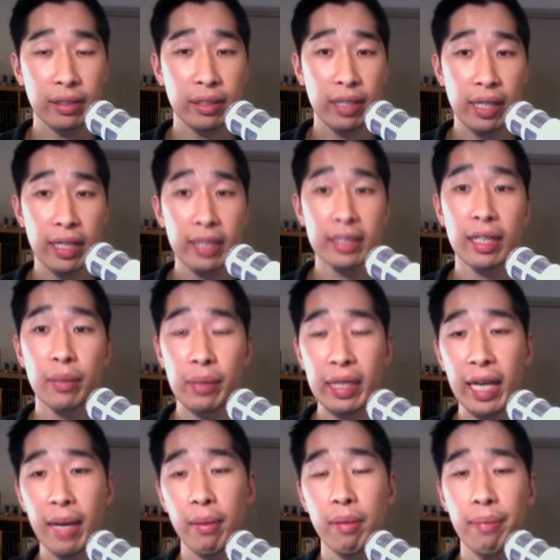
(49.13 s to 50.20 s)
And that's how we
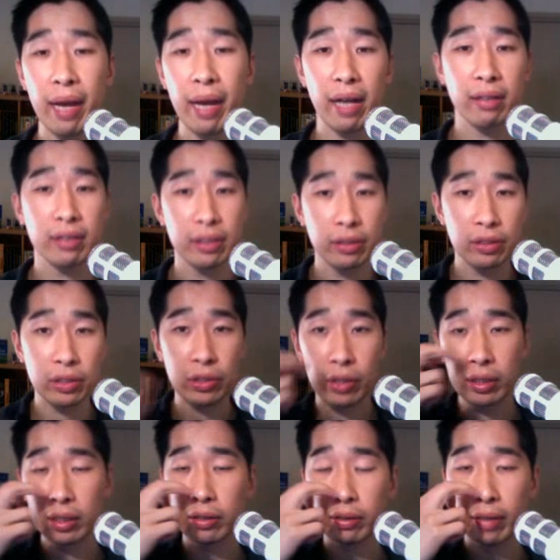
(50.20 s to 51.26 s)
came about
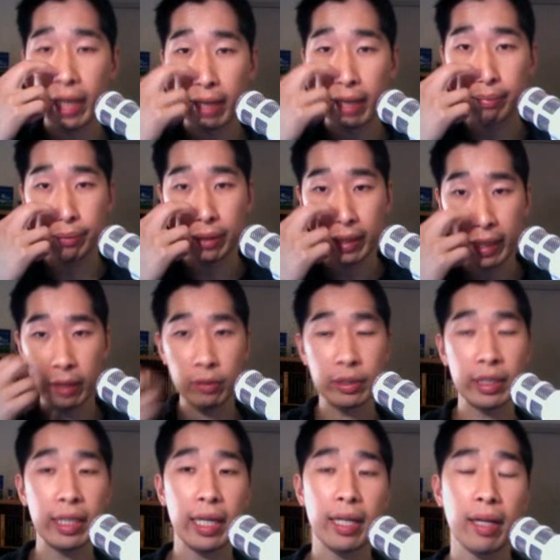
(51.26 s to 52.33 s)
searching all that and putting that all
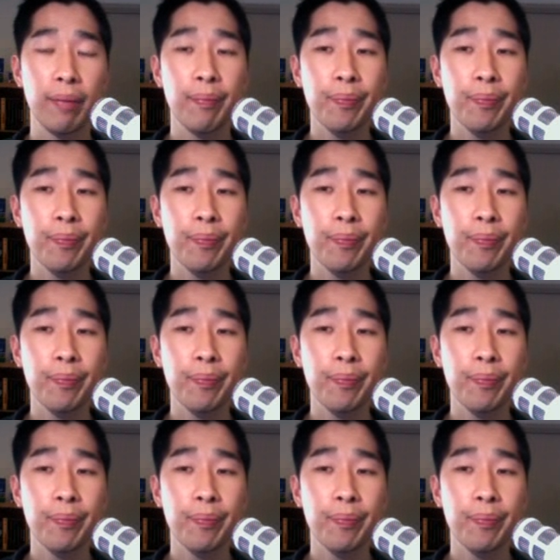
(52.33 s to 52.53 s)
together.